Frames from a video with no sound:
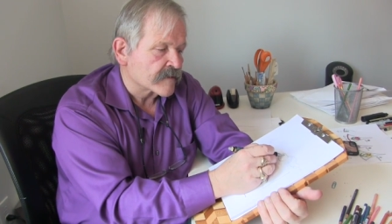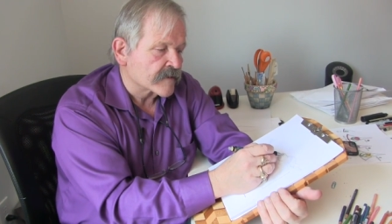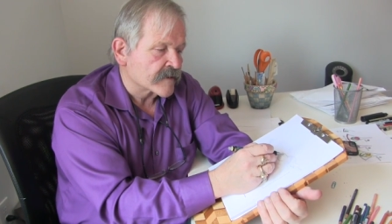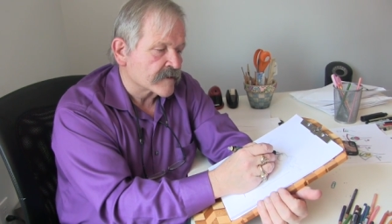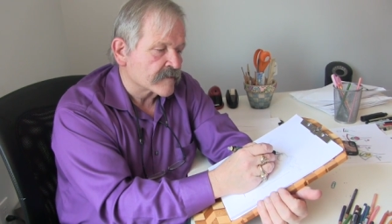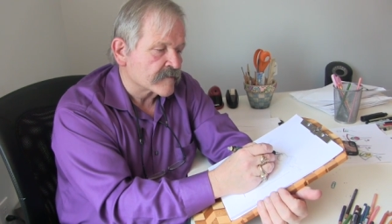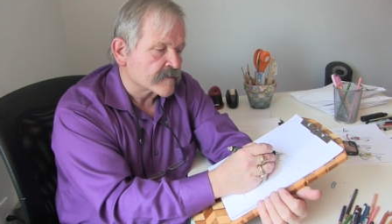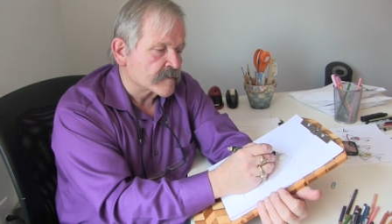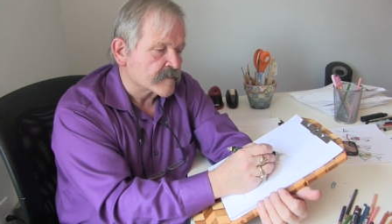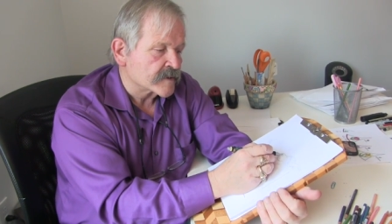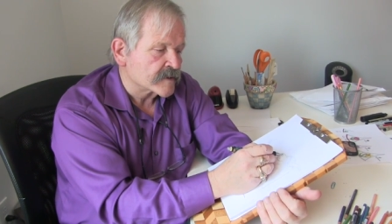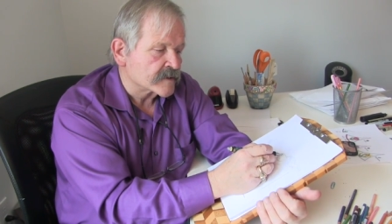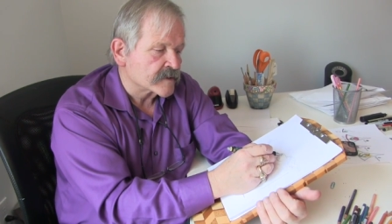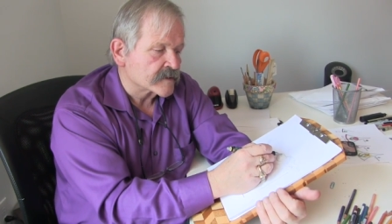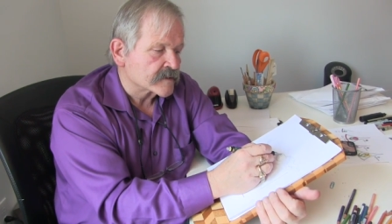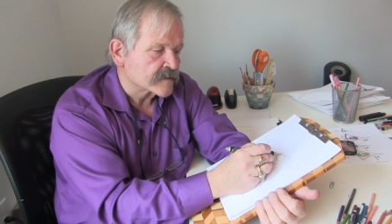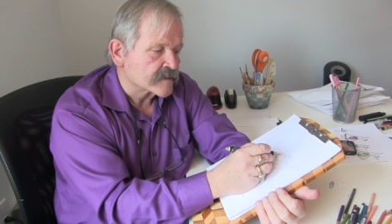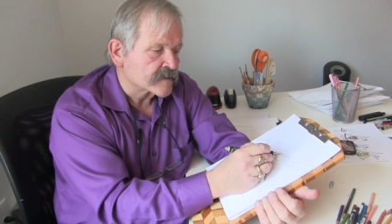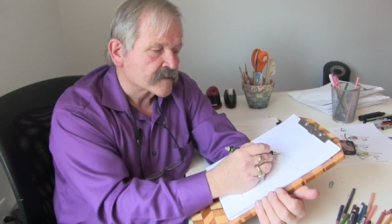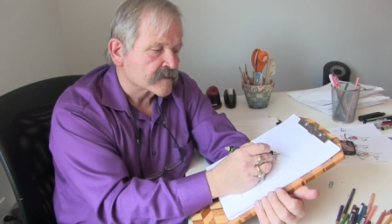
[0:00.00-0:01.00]
Give him
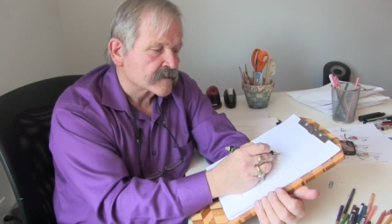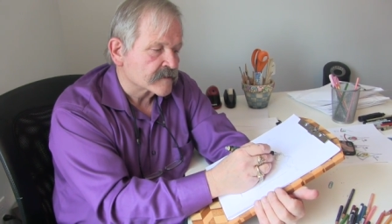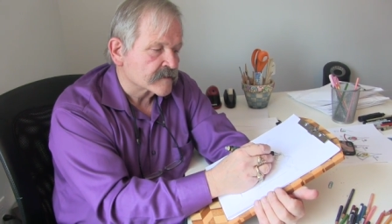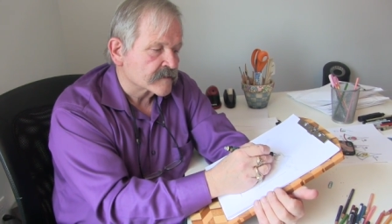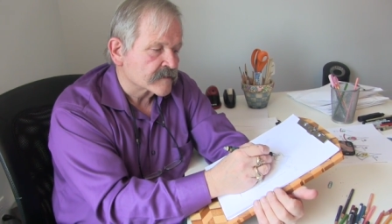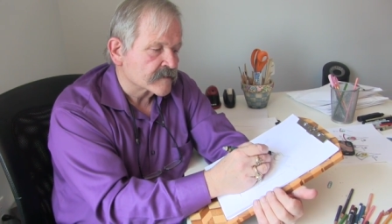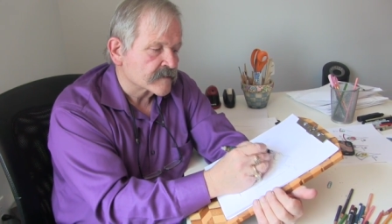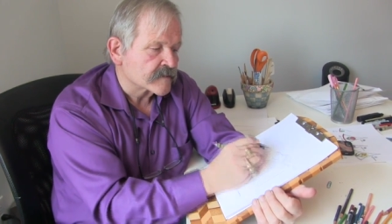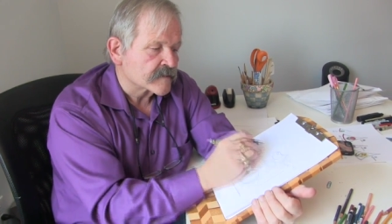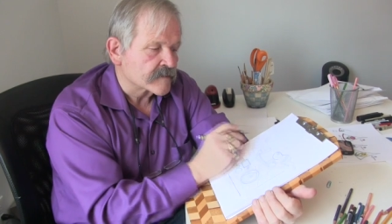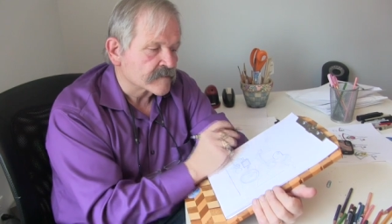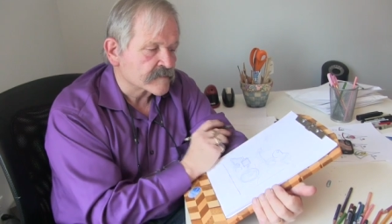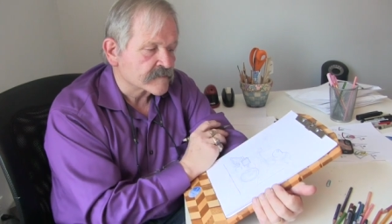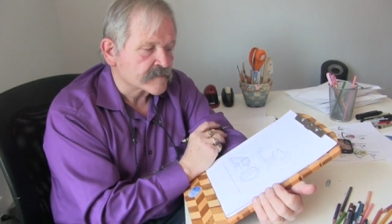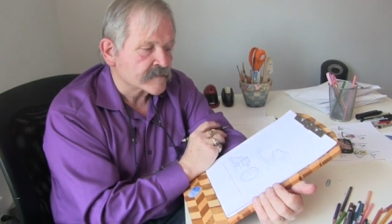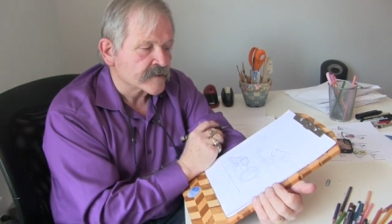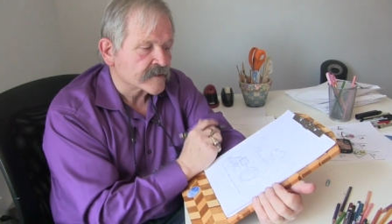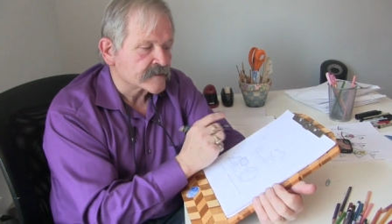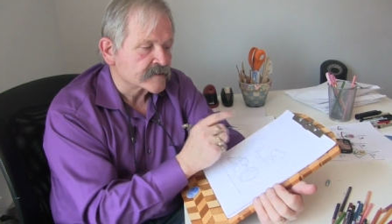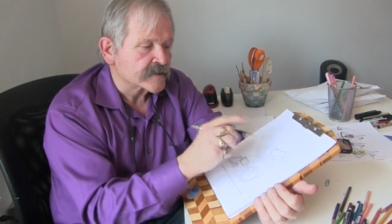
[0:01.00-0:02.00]

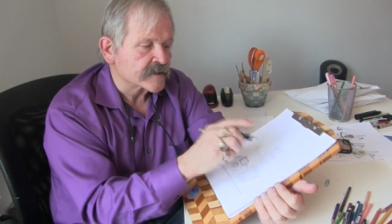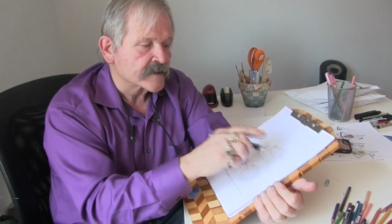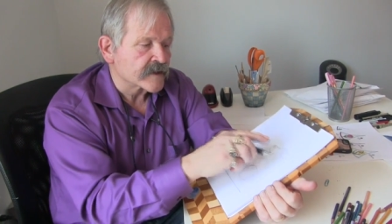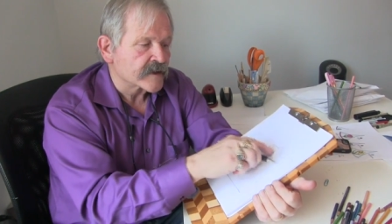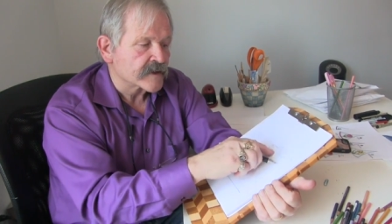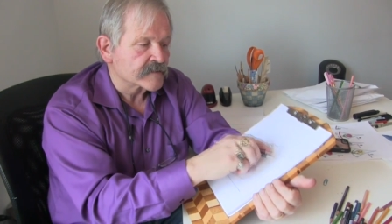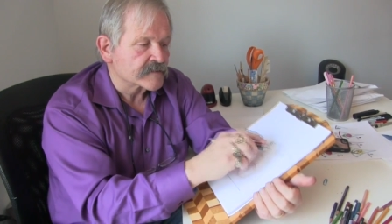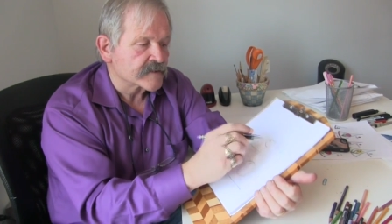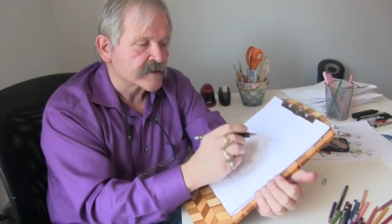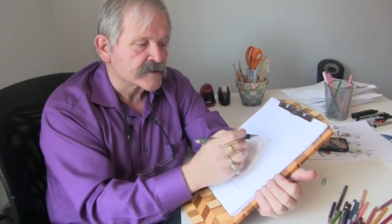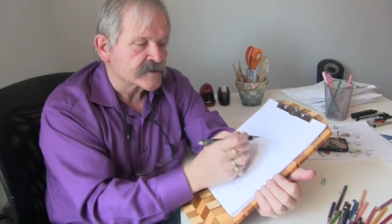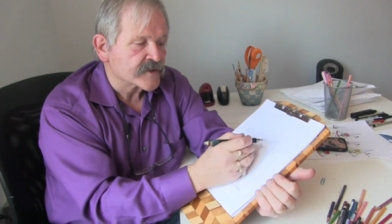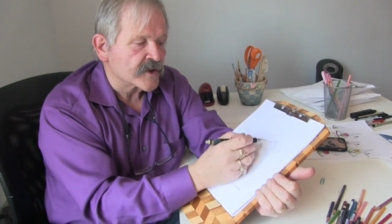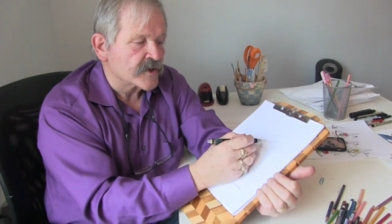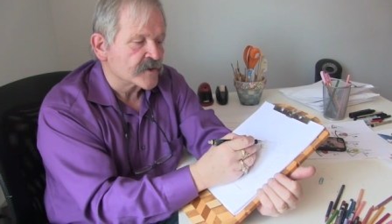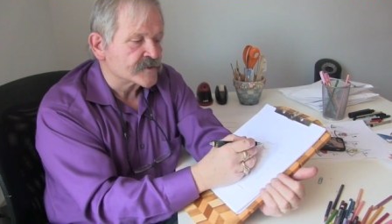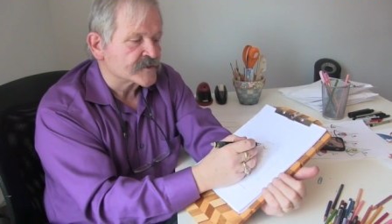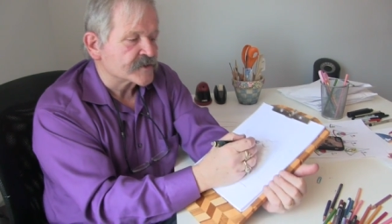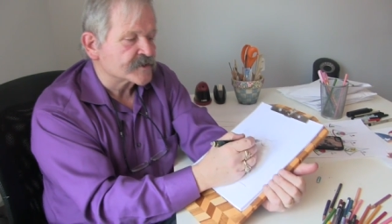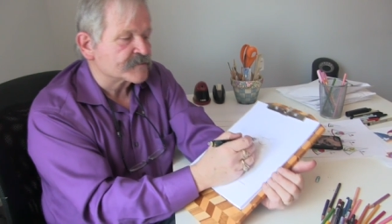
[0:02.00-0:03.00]
his
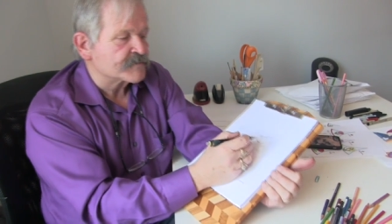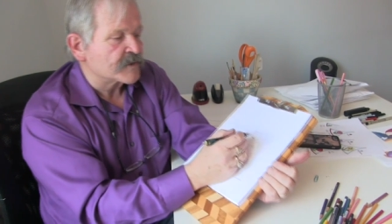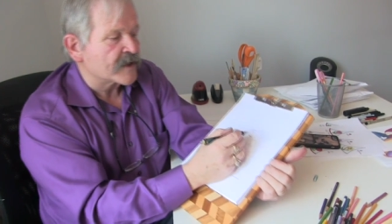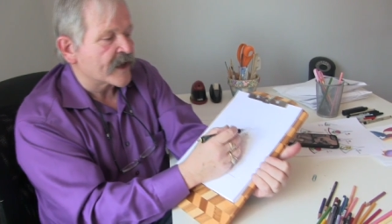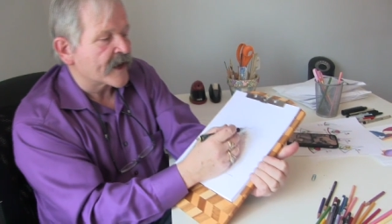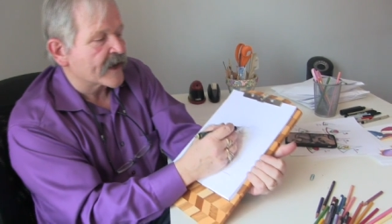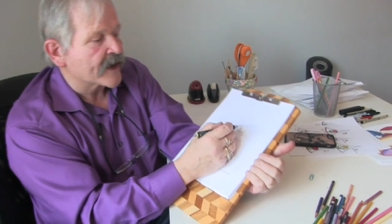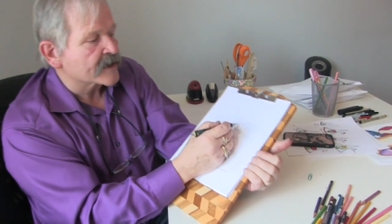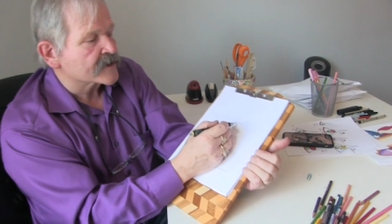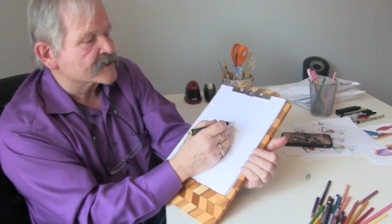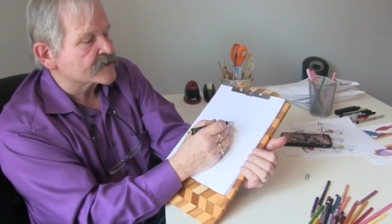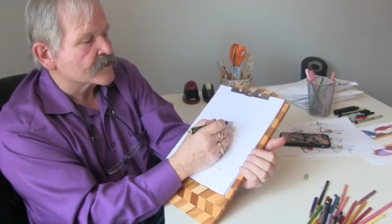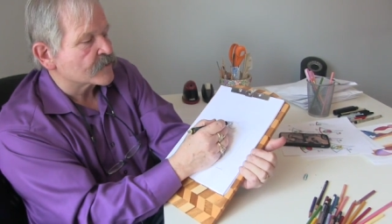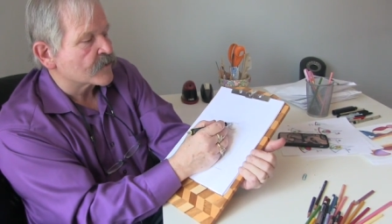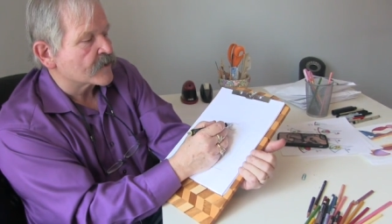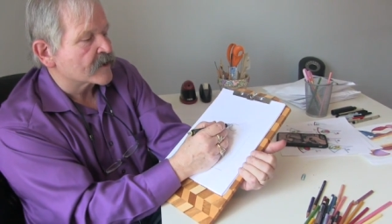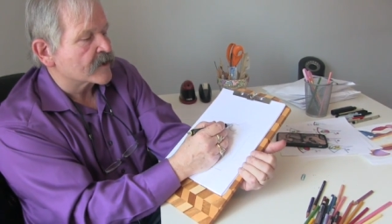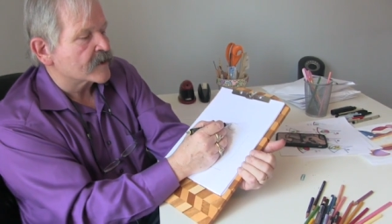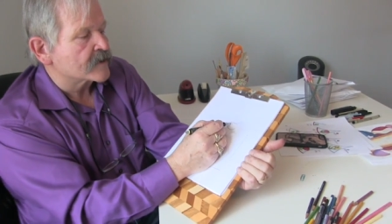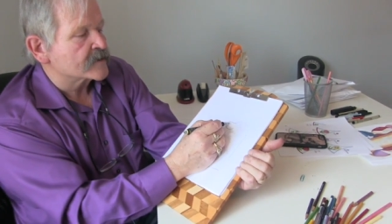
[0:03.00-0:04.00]
nose is black, so
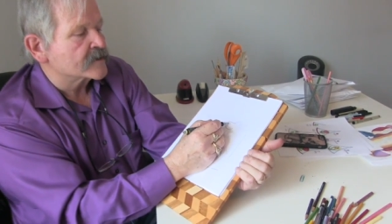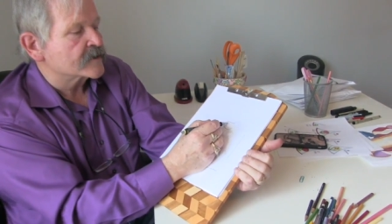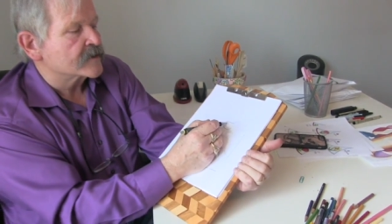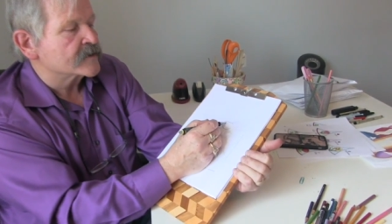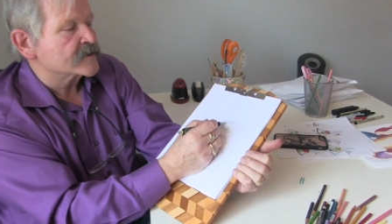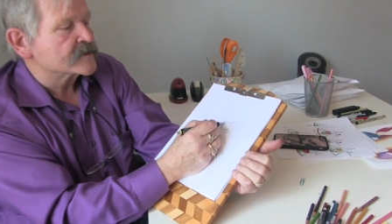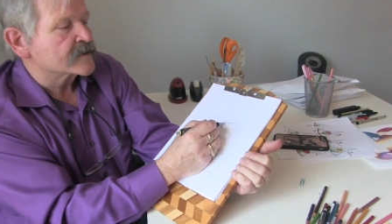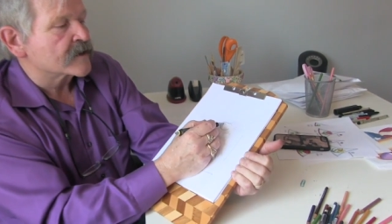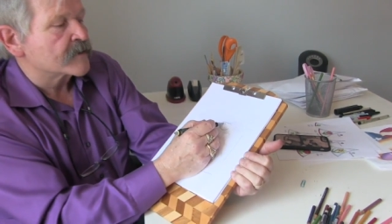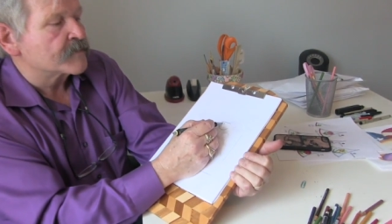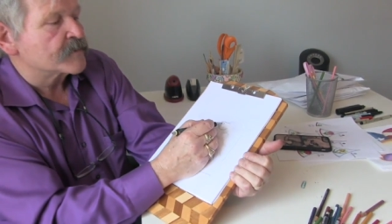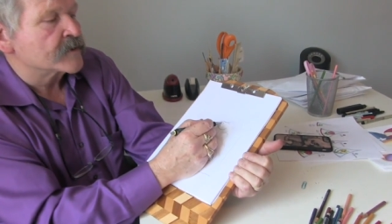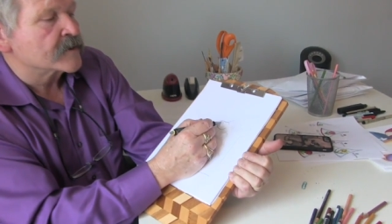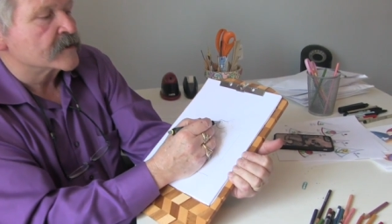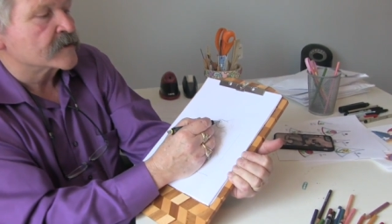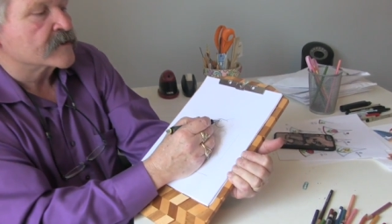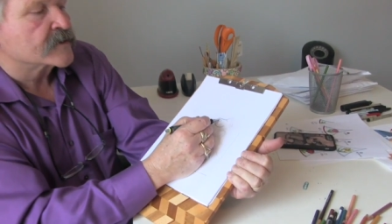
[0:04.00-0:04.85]
what I'll do is I'll put a